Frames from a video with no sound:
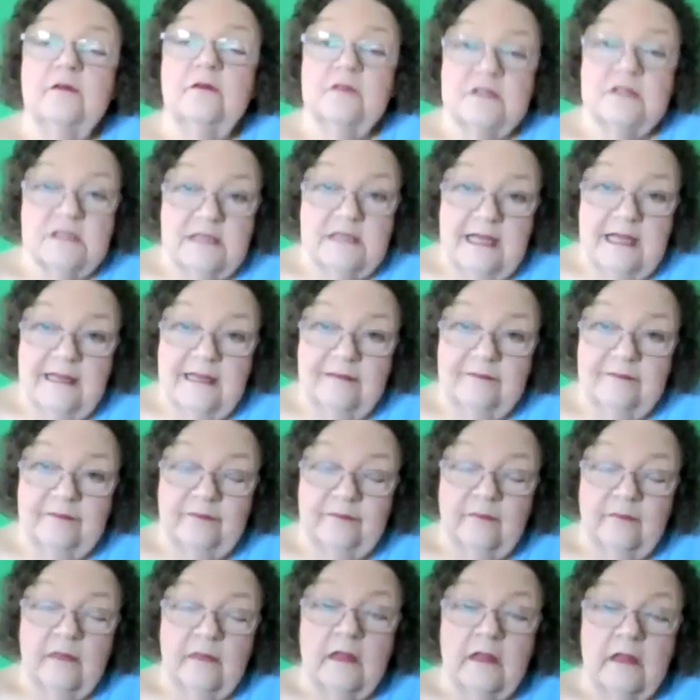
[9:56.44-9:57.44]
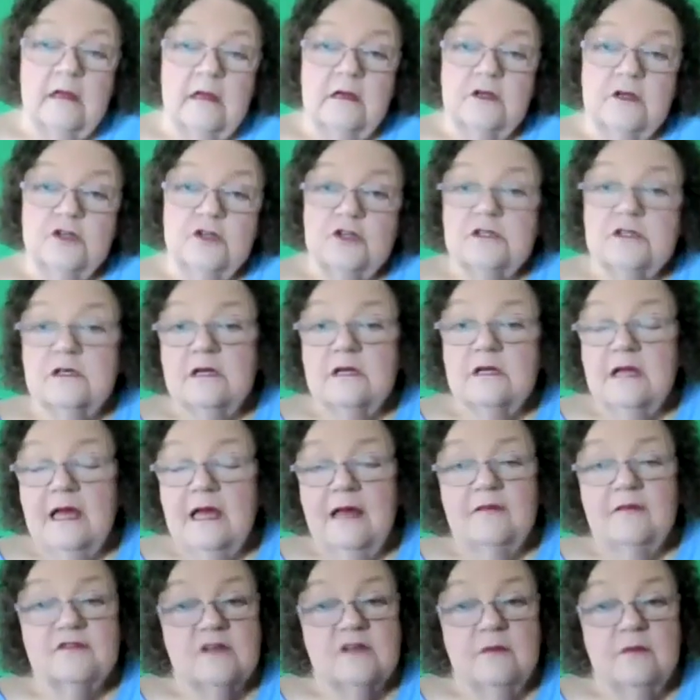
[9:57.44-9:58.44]
of the state. She's going to
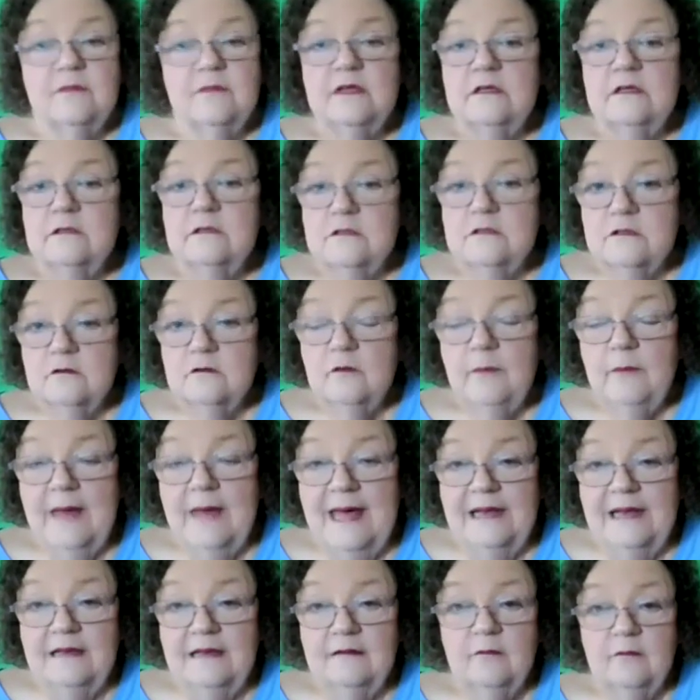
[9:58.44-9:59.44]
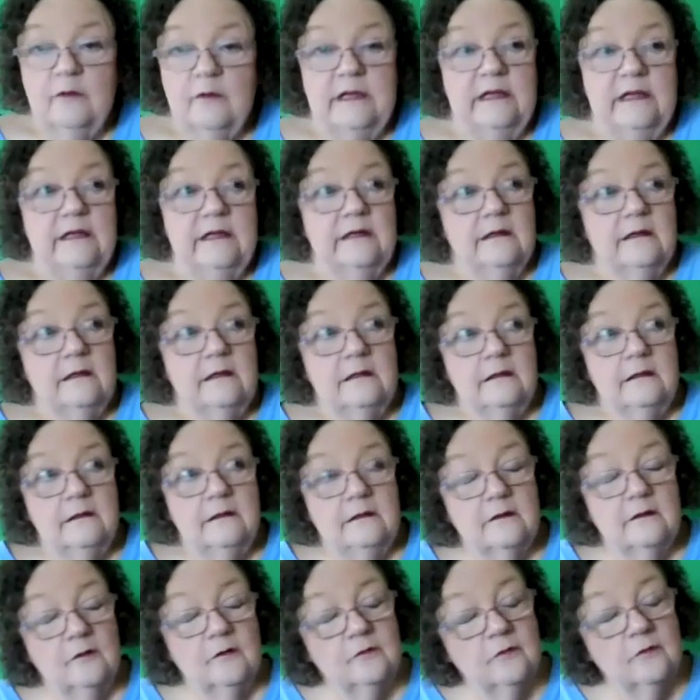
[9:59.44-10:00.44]
have something to do about it.
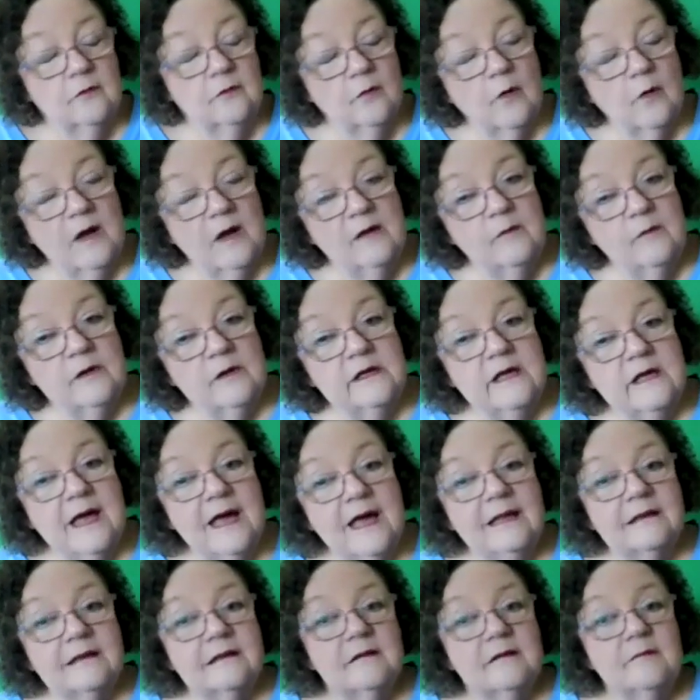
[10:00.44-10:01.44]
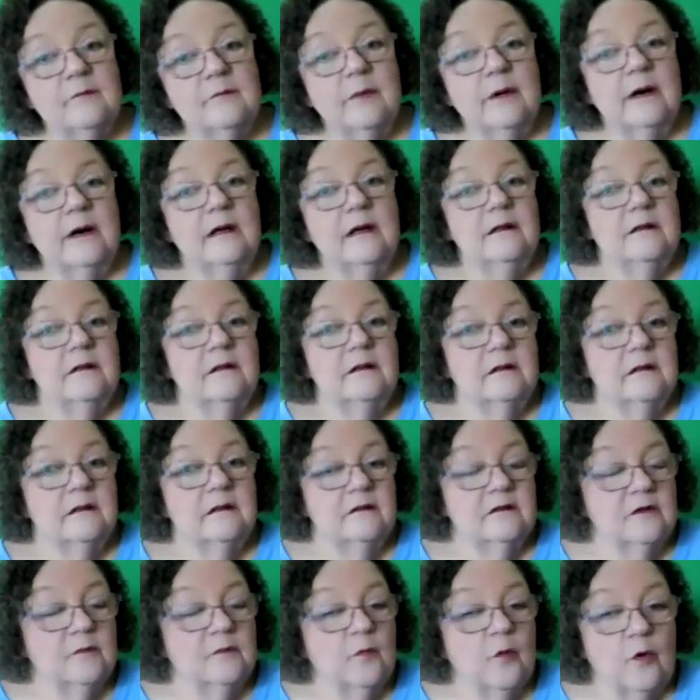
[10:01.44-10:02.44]
We don't know quite what yet, but
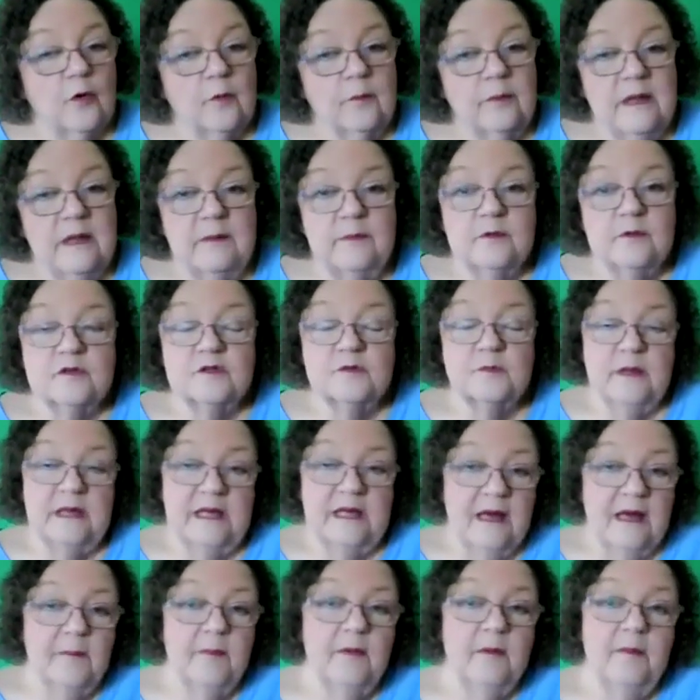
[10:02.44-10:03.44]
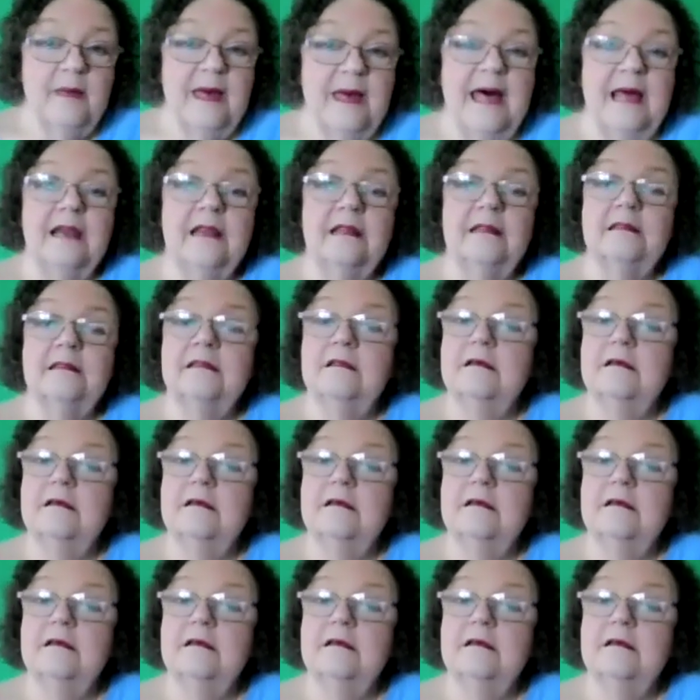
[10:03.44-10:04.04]
the more people speak up about it,